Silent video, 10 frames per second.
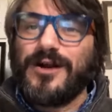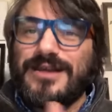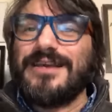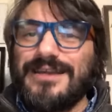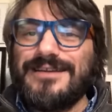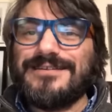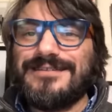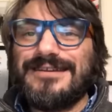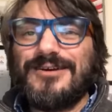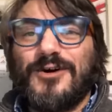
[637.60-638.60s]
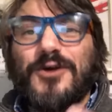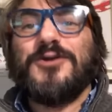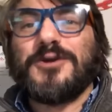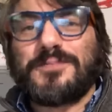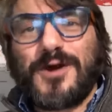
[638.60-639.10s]
working on
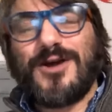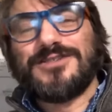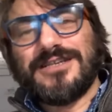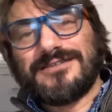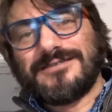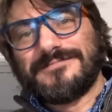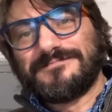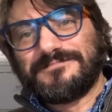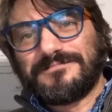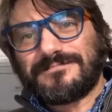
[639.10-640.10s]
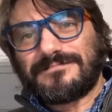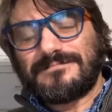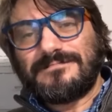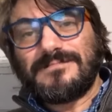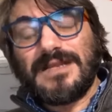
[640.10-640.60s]
your project,
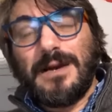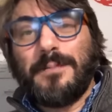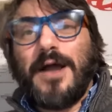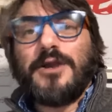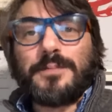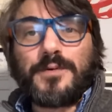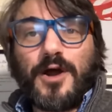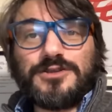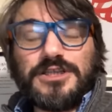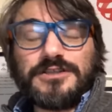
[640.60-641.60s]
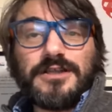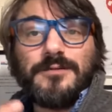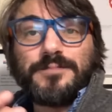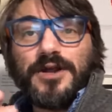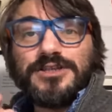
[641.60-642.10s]
about your
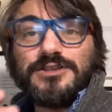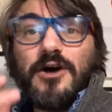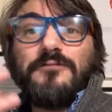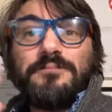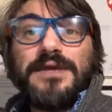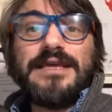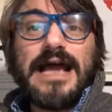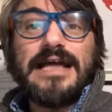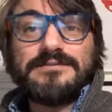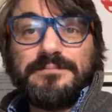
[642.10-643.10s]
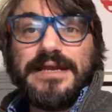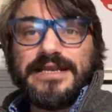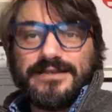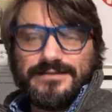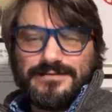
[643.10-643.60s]
project of being
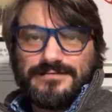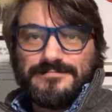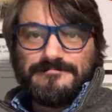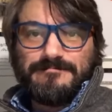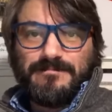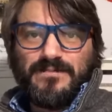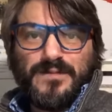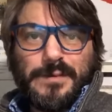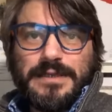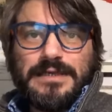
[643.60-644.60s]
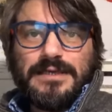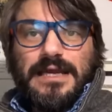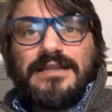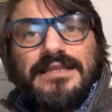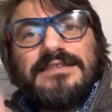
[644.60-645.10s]
admitted.
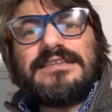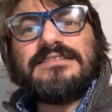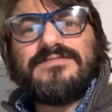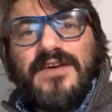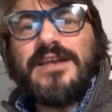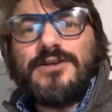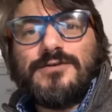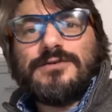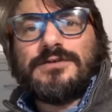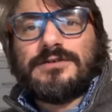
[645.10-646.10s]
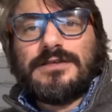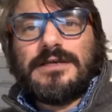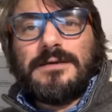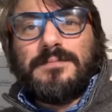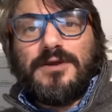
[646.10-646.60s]
And this is very good,
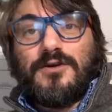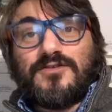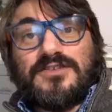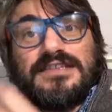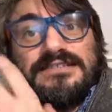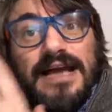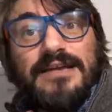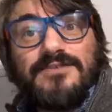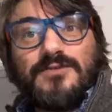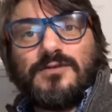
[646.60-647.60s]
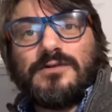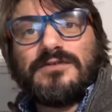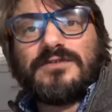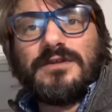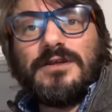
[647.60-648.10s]
because design
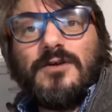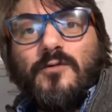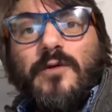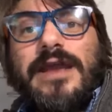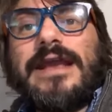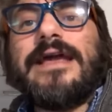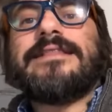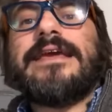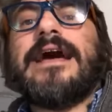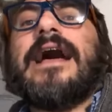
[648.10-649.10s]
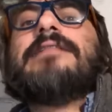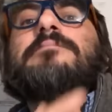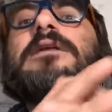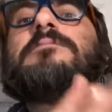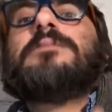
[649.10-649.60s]
schools, when they
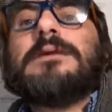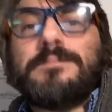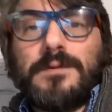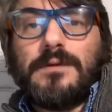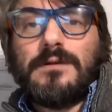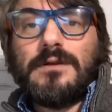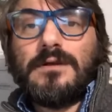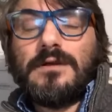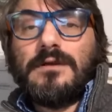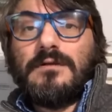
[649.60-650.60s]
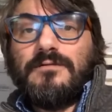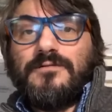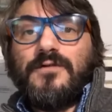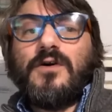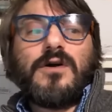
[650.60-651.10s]
admit people
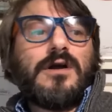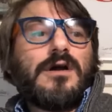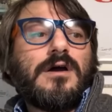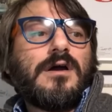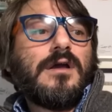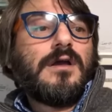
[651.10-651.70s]
for